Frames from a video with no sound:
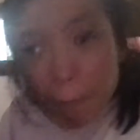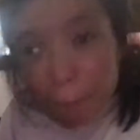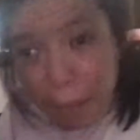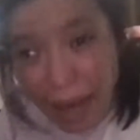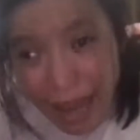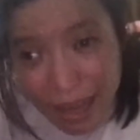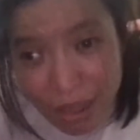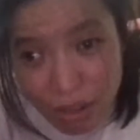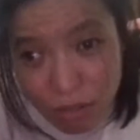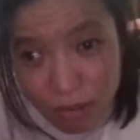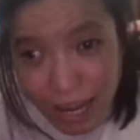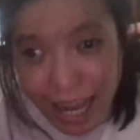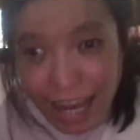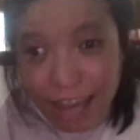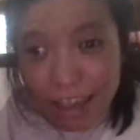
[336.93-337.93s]
By the
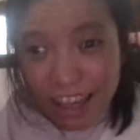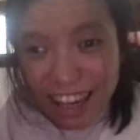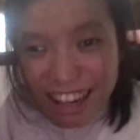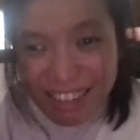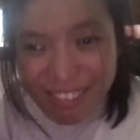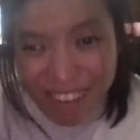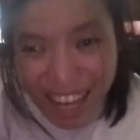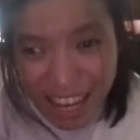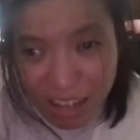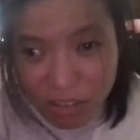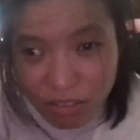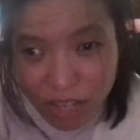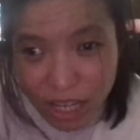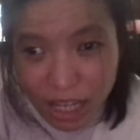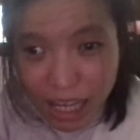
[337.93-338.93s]
way, this
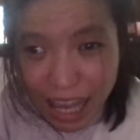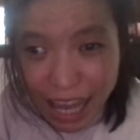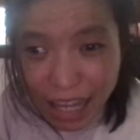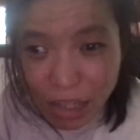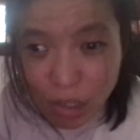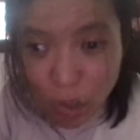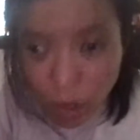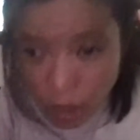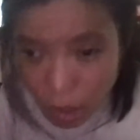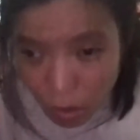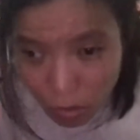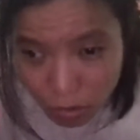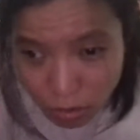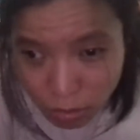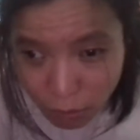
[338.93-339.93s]
fanfic has
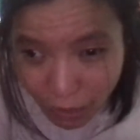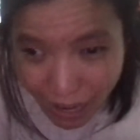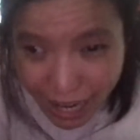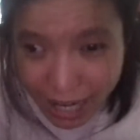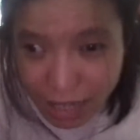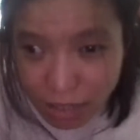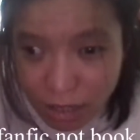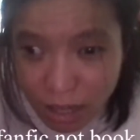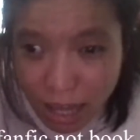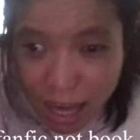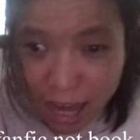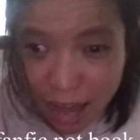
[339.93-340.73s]
no spice.